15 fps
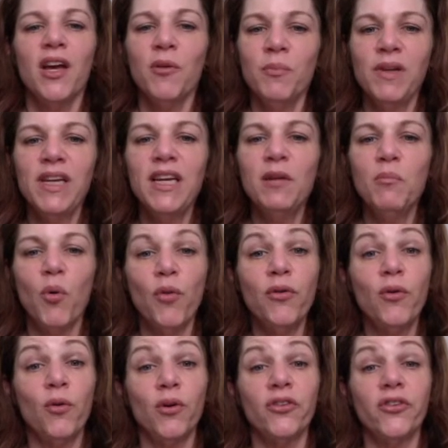Completing
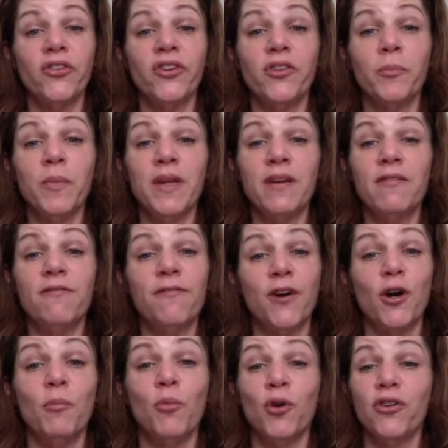both courses has been
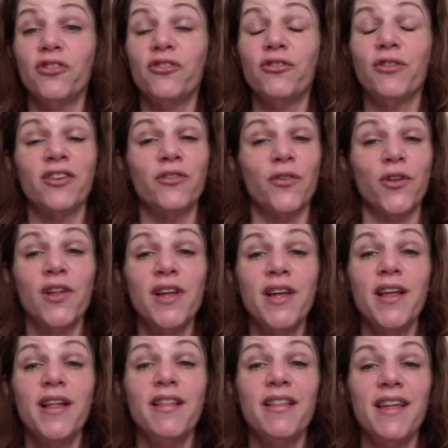far more stressful
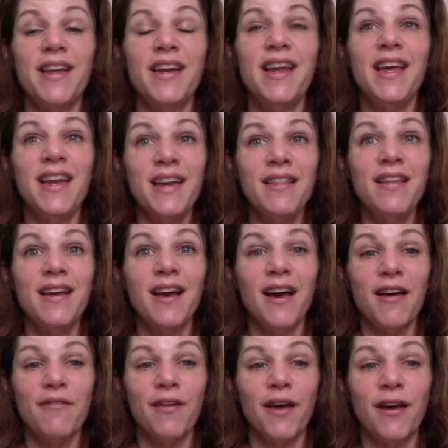than anything
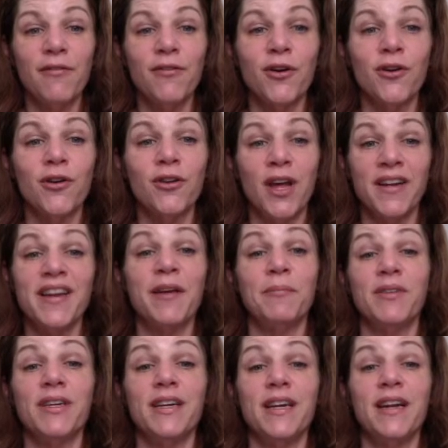I've ever
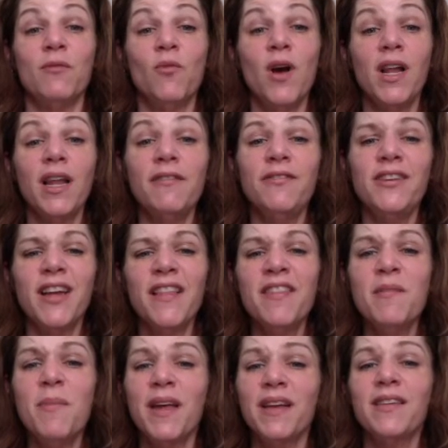attempted, and while I've
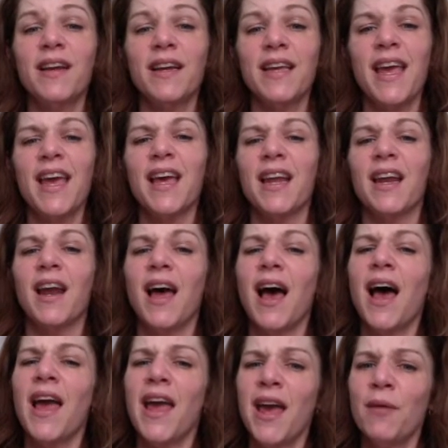done the best I can,
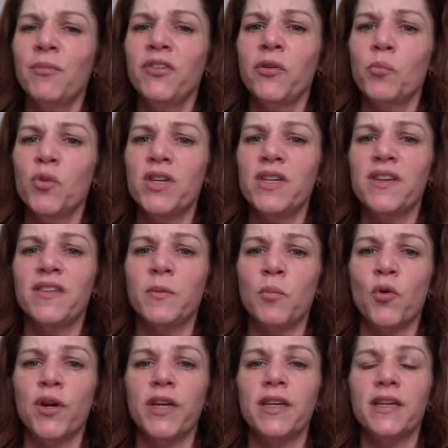I am somewhat
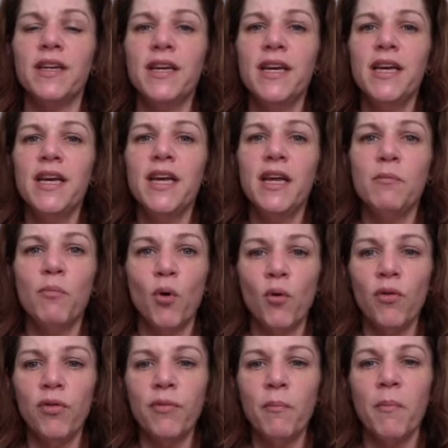disappointed in
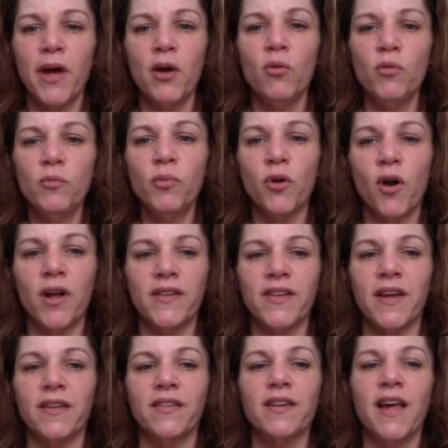both my own
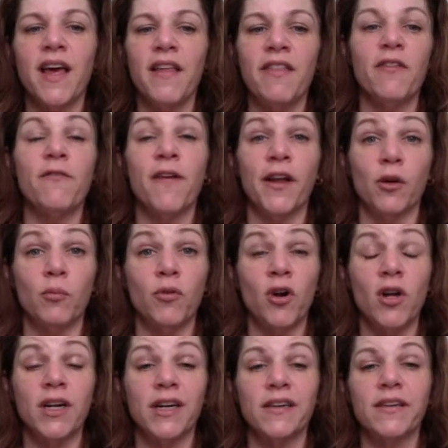process and the final
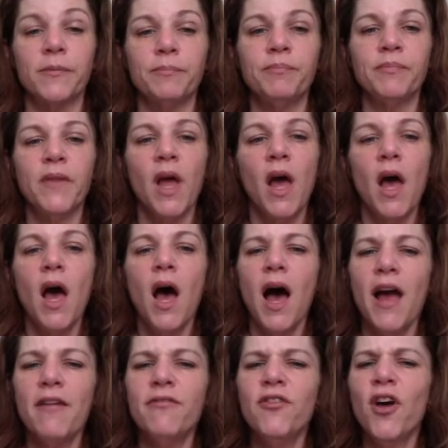product.
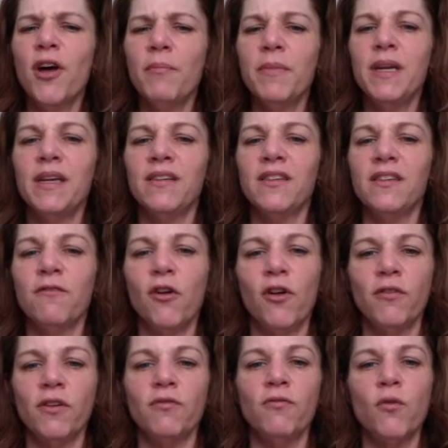I have not been as
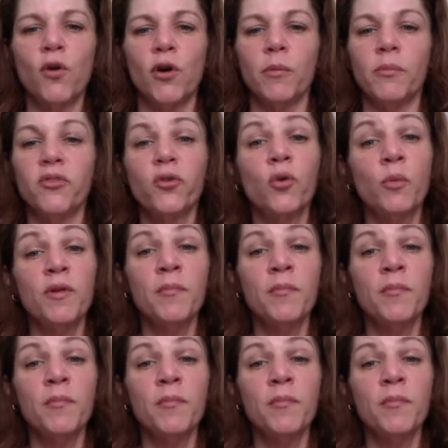involved in forums or